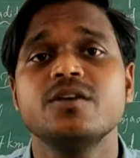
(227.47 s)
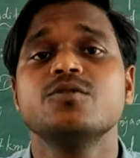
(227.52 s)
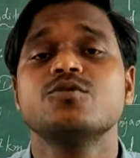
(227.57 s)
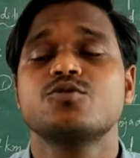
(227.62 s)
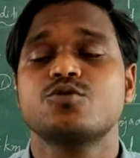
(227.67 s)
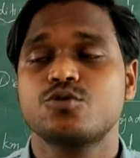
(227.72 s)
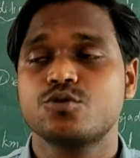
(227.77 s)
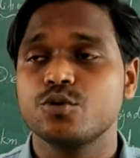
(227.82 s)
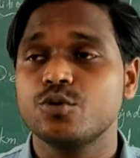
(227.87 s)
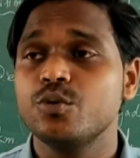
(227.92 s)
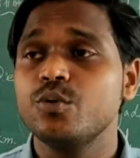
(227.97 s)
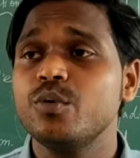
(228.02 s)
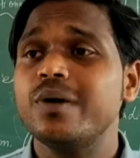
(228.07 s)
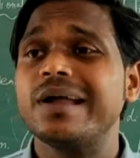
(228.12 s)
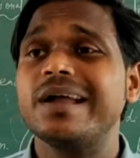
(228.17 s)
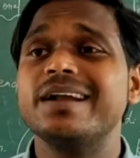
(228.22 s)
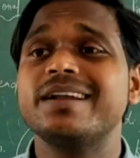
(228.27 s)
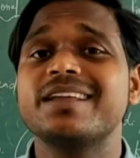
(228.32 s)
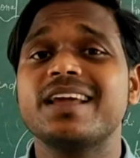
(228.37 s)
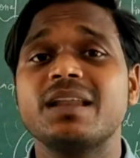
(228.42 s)
So
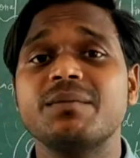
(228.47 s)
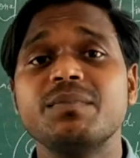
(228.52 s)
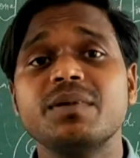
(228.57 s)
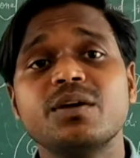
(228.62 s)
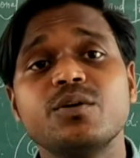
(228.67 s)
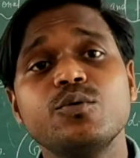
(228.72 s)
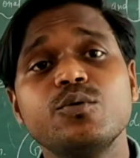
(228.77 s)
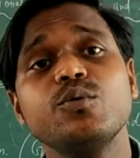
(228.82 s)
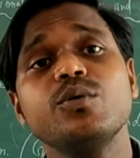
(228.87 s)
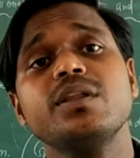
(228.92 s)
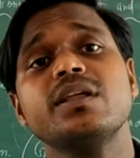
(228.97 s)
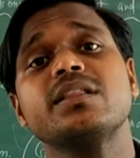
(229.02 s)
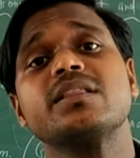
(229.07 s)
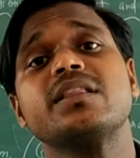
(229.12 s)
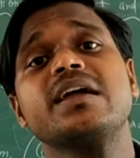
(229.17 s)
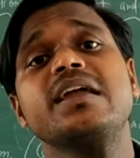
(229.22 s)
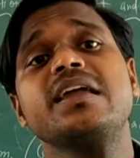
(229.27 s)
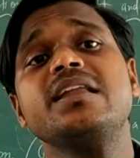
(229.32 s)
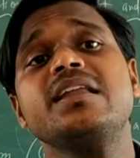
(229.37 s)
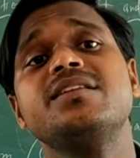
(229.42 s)
it can be cooling
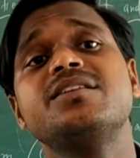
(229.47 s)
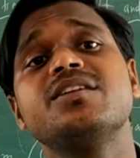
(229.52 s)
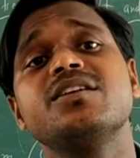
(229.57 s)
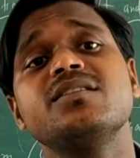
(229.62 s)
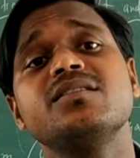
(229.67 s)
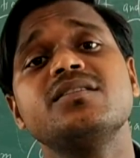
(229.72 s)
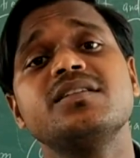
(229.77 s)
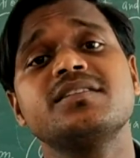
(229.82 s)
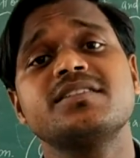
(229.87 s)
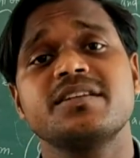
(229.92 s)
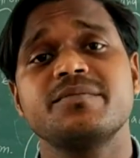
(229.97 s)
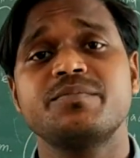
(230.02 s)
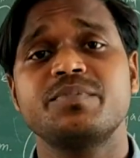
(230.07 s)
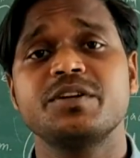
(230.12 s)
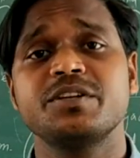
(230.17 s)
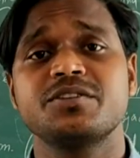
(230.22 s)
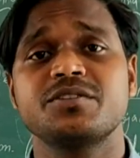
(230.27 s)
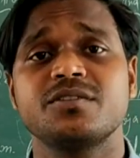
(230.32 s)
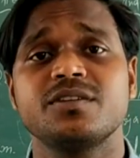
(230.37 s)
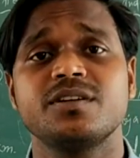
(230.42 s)
the internal
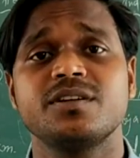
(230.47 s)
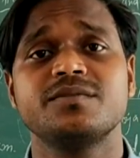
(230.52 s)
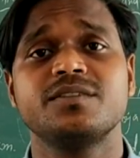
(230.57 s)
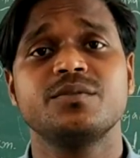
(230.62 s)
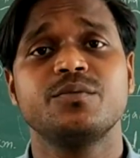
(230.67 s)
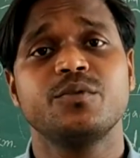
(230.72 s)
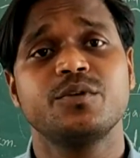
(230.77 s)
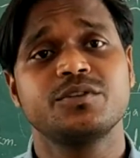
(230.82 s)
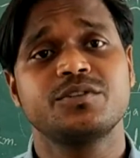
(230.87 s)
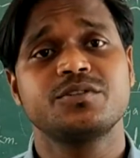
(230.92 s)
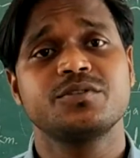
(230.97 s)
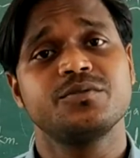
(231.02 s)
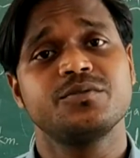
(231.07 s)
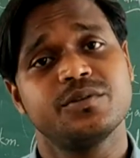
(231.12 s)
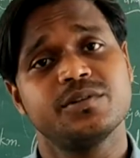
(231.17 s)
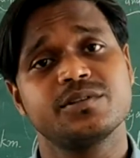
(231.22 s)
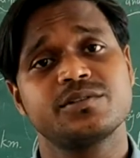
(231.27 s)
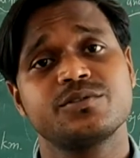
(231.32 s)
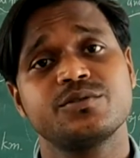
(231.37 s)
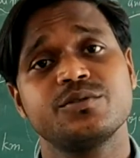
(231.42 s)
temperature of the water
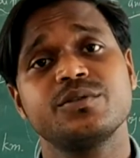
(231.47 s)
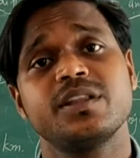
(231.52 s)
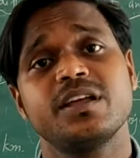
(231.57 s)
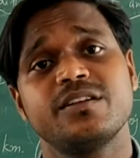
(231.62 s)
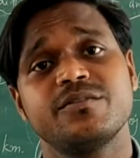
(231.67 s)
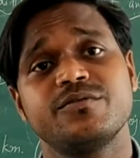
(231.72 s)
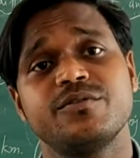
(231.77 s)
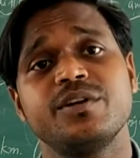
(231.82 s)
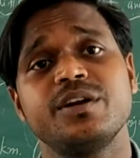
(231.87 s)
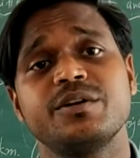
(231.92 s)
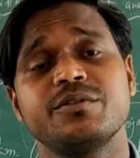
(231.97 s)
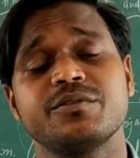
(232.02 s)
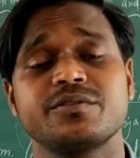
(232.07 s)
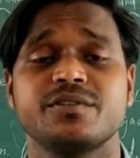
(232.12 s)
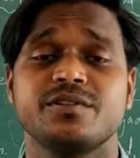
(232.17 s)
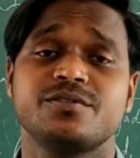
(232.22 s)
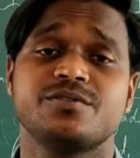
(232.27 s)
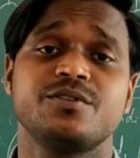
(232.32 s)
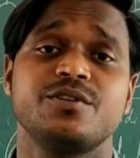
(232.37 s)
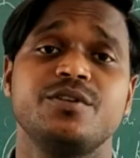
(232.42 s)
also. Therefore it was
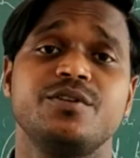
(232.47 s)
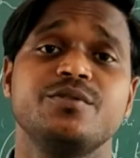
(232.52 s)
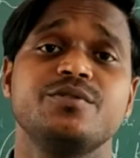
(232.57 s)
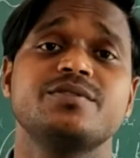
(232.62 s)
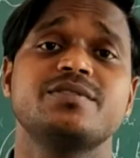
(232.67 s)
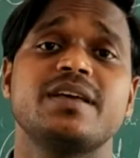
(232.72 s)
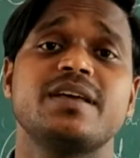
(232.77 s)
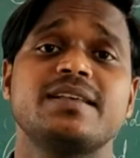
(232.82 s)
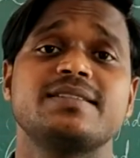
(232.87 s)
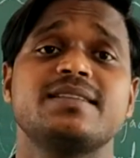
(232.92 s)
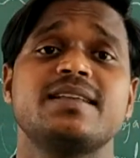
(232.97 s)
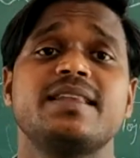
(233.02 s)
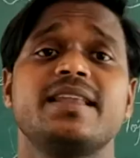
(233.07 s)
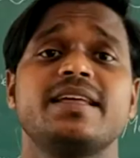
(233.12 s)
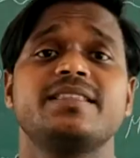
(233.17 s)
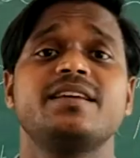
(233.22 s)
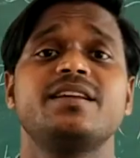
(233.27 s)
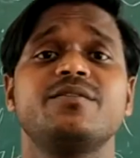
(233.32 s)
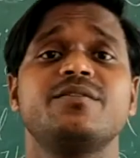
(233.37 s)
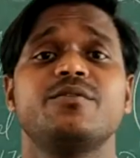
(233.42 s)
also used as the
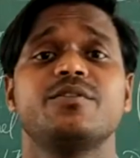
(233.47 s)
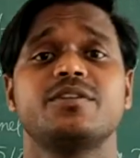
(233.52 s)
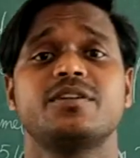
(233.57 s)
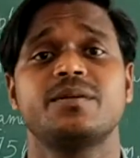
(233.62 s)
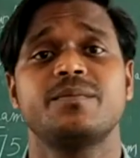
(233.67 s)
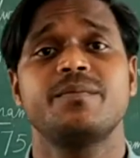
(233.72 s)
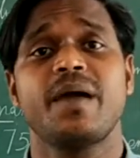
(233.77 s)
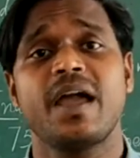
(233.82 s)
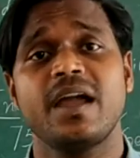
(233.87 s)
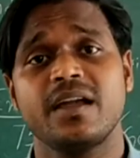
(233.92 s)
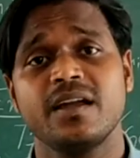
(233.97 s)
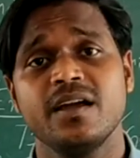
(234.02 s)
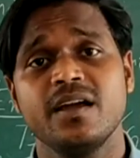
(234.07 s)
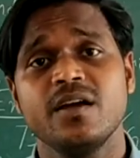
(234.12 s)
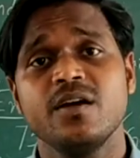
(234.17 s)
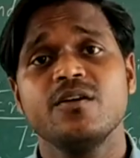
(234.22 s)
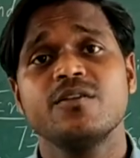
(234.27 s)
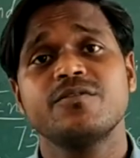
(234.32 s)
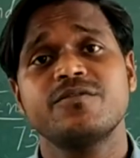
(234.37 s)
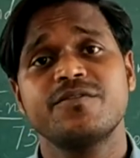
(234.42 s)
leather water bag
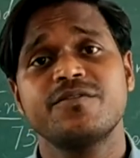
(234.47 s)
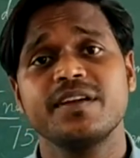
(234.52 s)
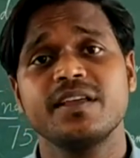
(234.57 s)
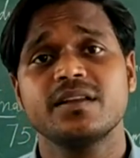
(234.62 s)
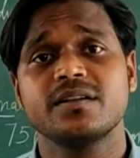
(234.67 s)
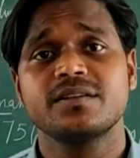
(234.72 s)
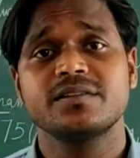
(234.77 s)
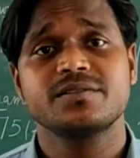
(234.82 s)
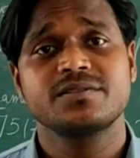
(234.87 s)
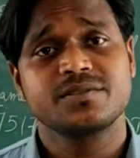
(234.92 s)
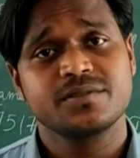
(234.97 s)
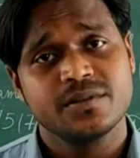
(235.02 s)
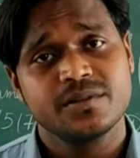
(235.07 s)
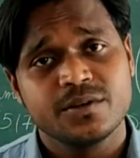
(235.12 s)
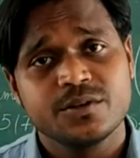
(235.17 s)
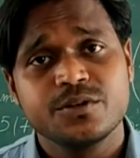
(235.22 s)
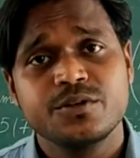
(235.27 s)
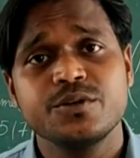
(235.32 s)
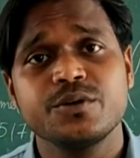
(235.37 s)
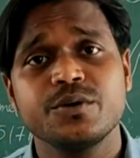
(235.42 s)
fillers
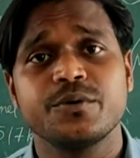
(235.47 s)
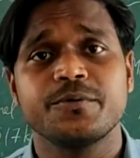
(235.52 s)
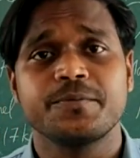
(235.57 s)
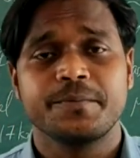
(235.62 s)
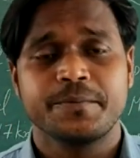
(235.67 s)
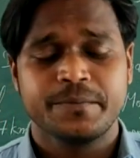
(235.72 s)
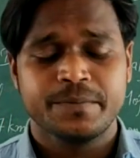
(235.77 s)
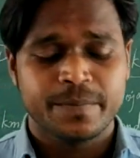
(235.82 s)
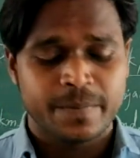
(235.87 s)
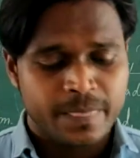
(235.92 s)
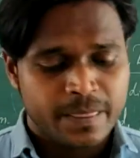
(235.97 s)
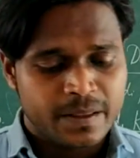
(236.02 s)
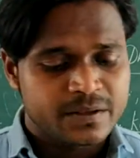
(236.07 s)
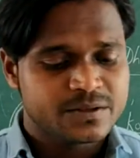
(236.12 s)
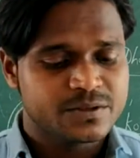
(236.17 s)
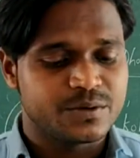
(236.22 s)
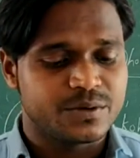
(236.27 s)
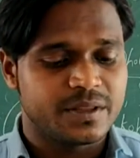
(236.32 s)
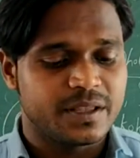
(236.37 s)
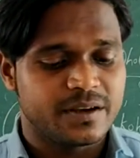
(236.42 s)
too.
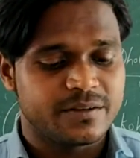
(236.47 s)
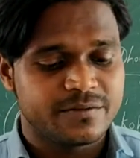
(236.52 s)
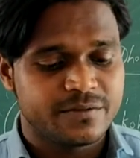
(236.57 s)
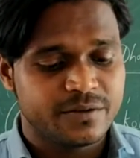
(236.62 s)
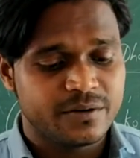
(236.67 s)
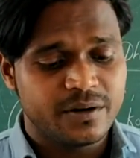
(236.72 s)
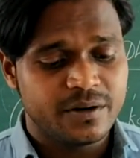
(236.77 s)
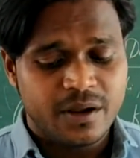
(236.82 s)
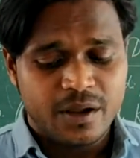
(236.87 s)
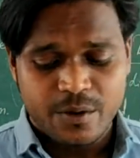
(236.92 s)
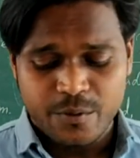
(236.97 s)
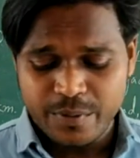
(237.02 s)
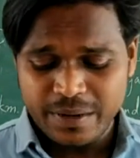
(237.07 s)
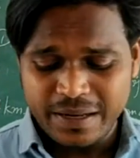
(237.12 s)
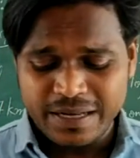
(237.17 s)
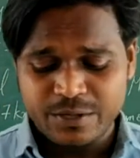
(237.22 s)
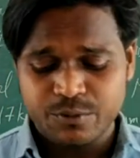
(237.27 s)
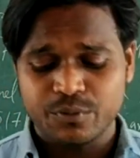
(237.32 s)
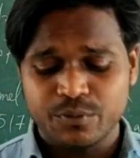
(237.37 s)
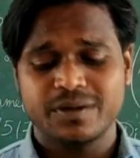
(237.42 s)
So therefore we
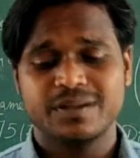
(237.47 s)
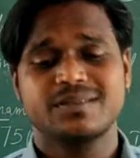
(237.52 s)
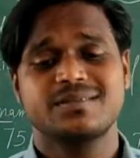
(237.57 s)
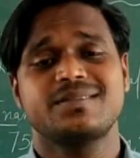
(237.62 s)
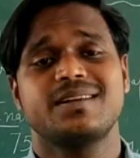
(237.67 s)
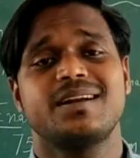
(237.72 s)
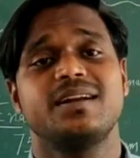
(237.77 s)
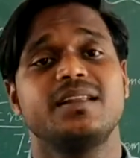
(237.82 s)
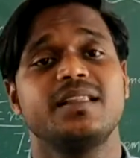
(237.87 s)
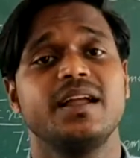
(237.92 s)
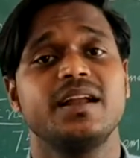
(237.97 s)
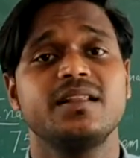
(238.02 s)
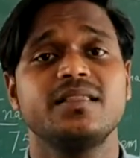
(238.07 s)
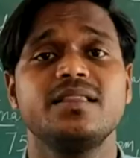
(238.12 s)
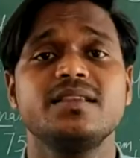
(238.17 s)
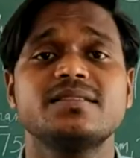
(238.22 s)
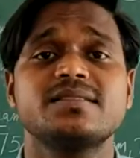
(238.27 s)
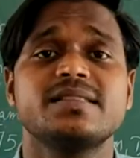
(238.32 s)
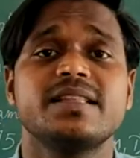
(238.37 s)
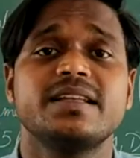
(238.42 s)
need to understand that
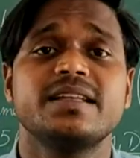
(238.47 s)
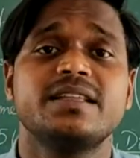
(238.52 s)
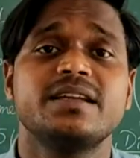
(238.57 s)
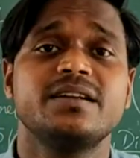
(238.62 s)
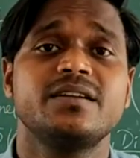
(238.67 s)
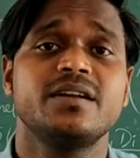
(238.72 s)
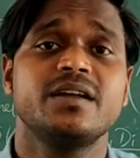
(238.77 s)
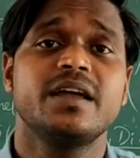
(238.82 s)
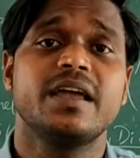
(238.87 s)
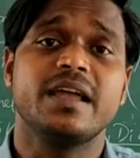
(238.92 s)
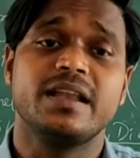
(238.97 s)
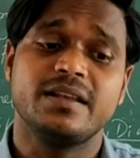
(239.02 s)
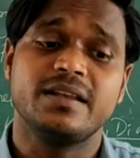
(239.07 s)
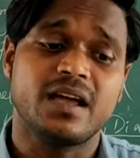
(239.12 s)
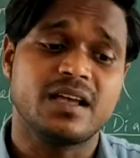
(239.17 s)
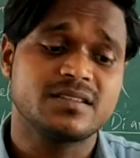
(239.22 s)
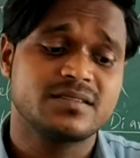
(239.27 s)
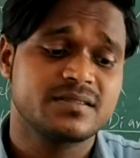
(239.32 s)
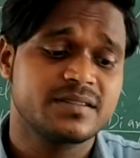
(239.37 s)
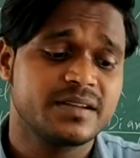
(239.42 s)
this leather
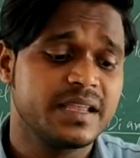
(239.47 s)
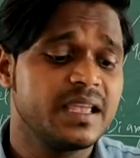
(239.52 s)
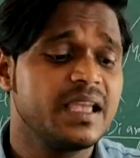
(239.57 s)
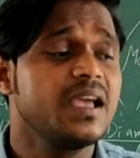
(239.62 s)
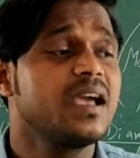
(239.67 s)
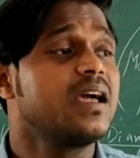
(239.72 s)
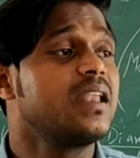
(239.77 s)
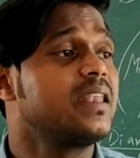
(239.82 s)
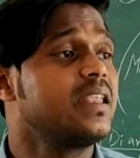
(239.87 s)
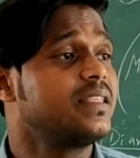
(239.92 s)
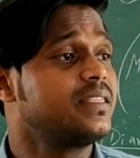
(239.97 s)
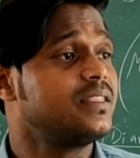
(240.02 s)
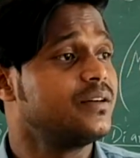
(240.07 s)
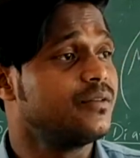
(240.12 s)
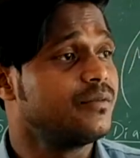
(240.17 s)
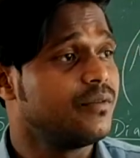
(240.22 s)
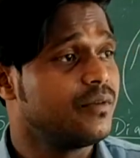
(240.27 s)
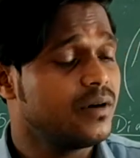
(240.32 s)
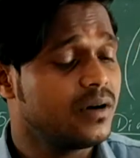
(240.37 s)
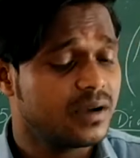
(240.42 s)
industry, leather
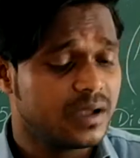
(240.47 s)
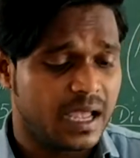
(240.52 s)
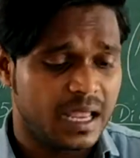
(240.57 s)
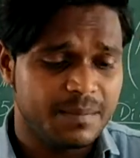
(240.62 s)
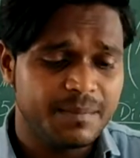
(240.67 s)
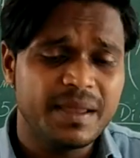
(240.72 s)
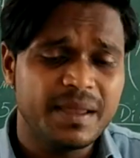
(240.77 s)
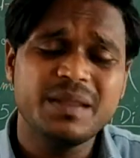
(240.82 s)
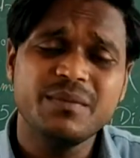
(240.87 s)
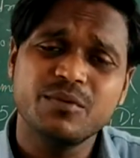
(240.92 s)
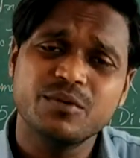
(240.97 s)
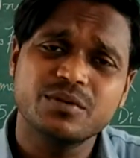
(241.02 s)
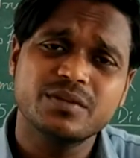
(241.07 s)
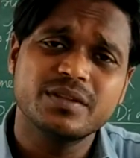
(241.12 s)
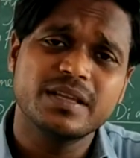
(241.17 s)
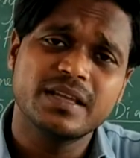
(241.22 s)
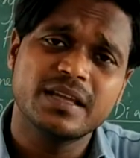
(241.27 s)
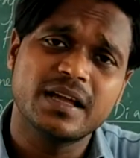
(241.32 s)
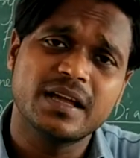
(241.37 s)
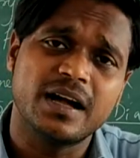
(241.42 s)
work and many more
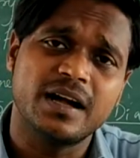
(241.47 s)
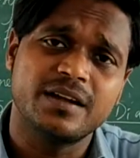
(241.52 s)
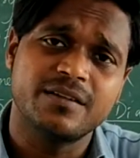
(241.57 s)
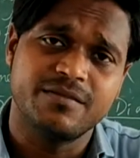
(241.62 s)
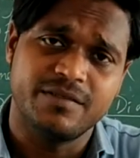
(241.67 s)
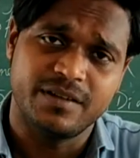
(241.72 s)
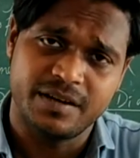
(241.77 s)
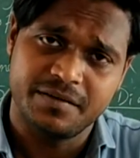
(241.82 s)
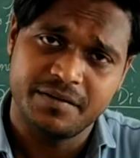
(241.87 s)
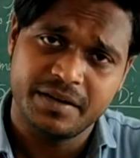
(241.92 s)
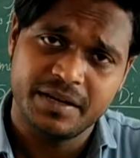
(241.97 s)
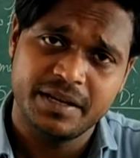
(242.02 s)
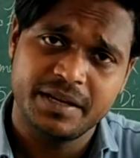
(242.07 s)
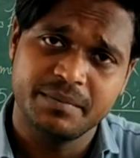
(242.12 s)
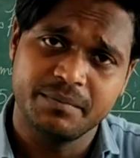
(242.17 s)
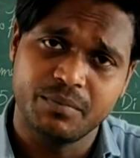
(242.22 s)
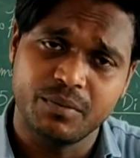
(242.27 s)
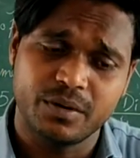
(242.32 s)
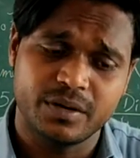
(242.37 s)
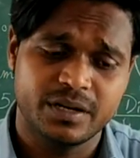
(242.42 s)
things are very
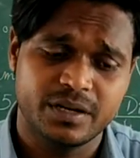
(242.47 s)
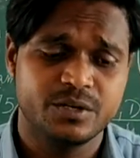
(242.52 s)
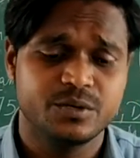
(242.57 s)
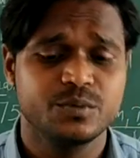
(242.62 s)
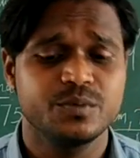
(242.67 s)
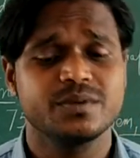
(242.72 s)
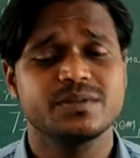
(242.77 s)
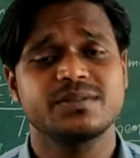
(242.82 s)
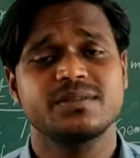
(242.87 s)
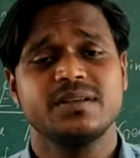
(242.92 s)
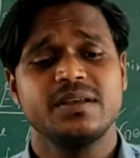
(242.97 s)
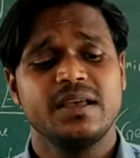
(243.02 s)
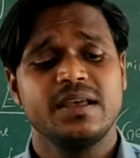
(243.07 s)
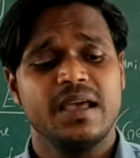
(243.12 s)
important to us,